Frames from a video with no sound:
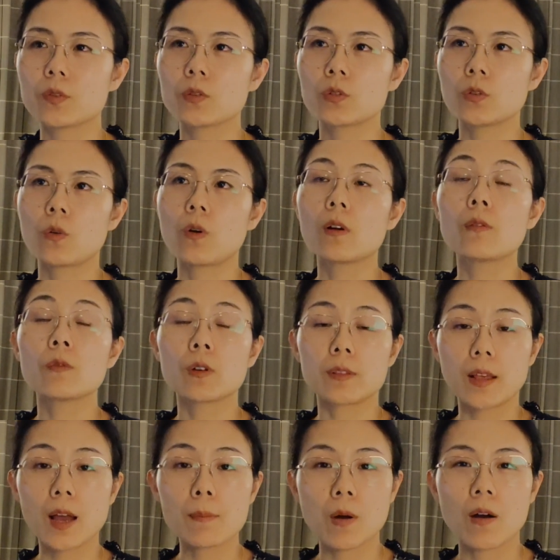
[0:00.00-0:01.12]
So for
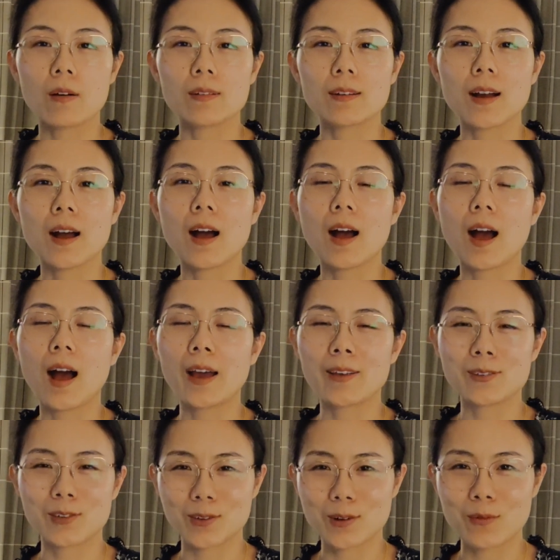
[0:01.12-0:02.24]
that part,
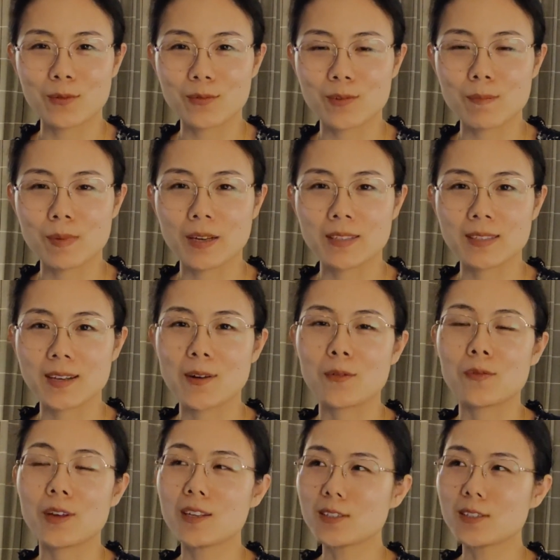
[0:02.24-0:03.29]
I go through it myself.